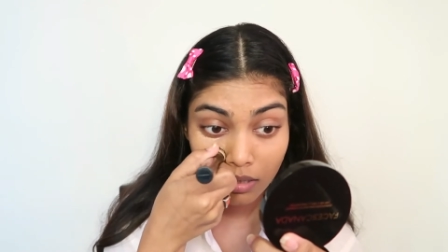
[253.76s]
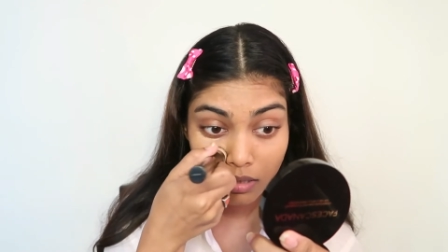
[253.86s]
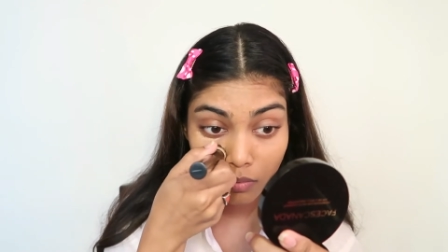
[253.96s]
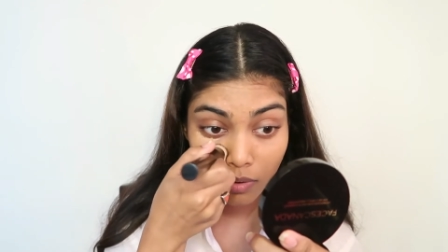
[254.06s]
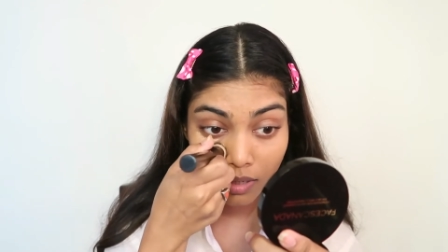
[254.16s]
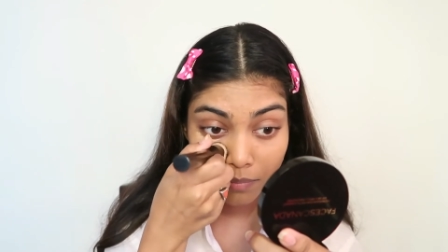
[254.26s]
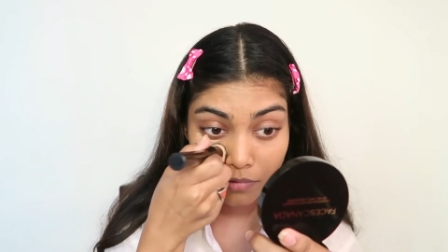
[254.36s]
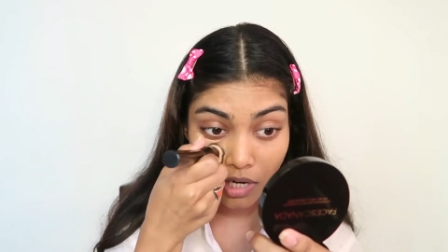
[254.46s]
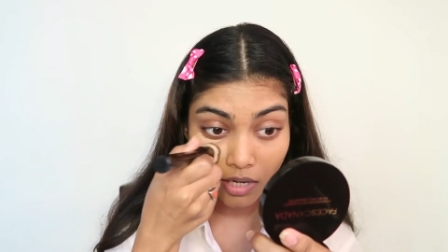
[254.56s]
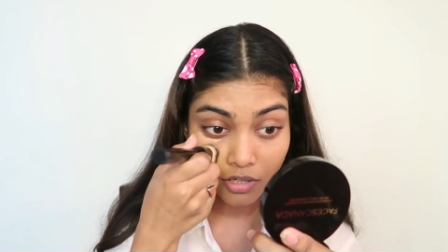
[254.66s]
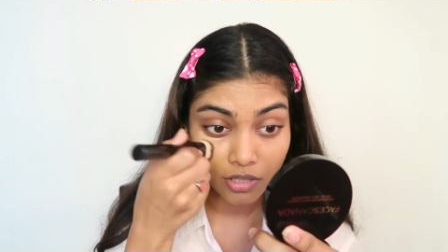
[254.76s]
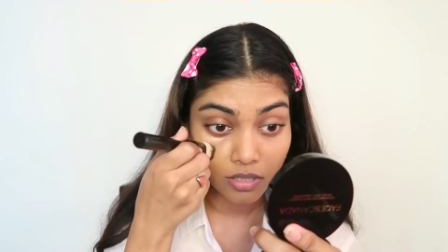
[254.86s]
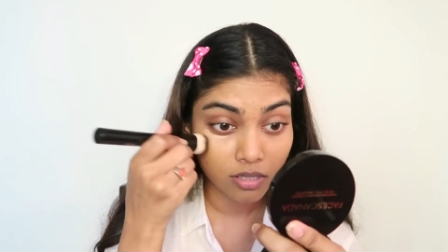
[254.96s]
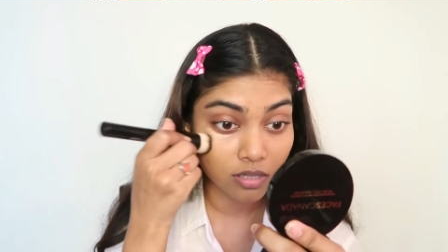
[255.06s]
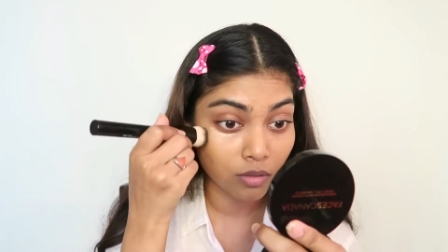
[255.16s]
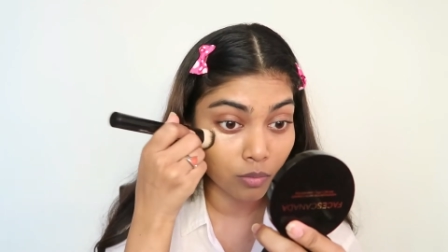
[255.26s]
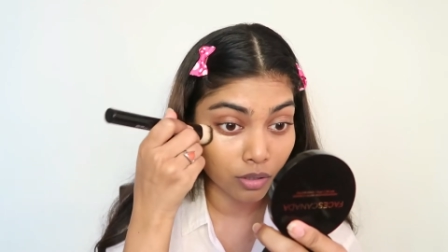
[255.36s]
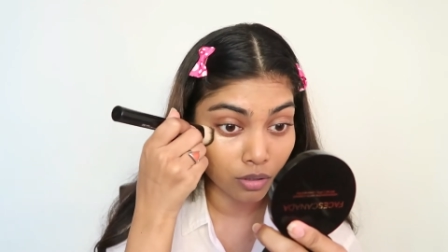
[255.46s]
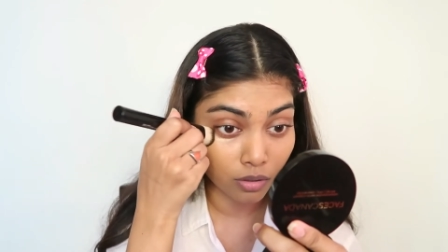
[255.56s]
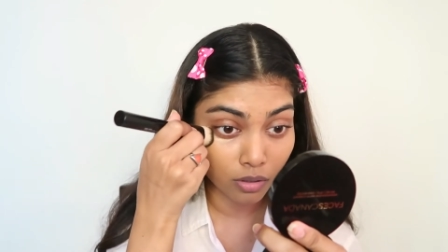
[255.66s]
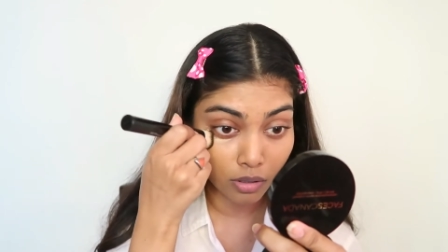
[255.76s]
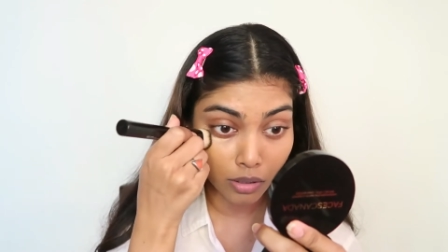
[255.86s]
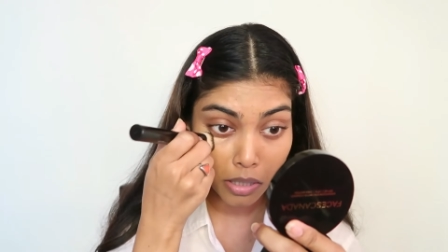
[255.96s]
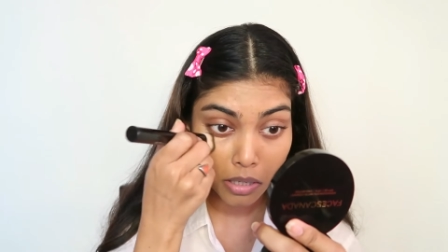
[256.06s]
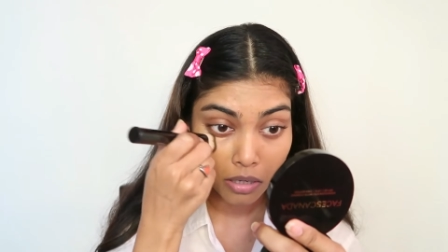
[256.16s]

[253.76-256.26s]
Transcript: it's one dip challenge and still you want to look good.